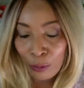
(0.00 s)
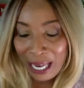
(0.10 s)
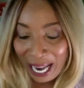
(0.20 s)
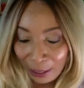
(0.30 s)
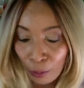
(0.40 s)

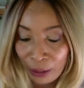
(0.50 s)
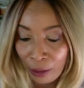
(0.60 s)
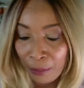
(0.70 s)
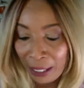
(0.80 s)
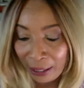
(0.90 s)
we had was
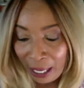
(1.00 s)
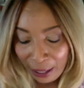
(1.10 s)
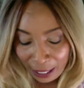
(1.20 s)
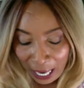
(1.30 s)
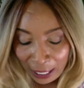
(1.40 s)
to make
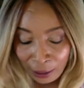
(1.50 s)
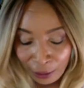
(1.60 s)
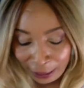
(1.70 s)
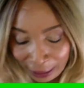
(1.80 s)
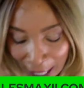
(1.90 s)
the
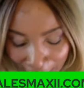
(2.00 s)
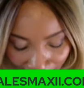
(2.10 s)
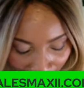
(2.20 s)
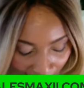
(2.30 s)
hyaluronic acid,